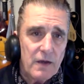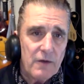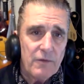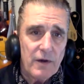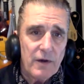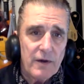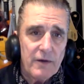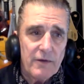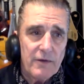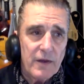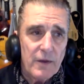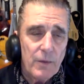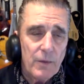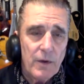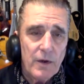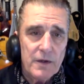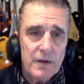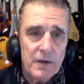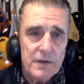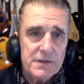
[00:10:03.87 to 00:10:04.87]
really, really
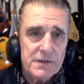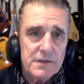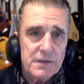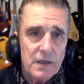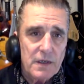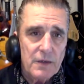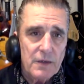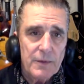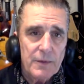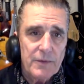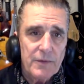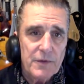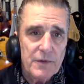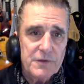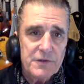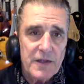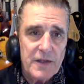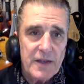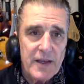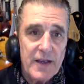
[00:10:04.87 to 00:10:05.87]
was. And we rose
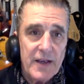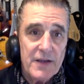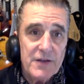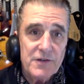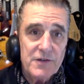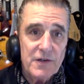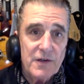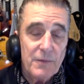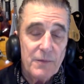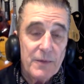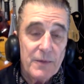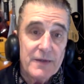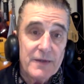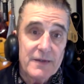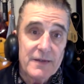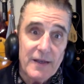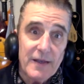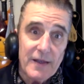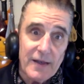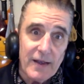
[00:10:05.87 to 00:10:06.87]
to the occasion and we
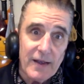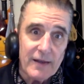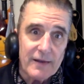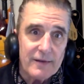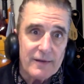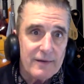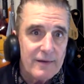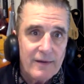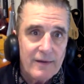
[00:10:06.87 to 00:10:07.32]
did it.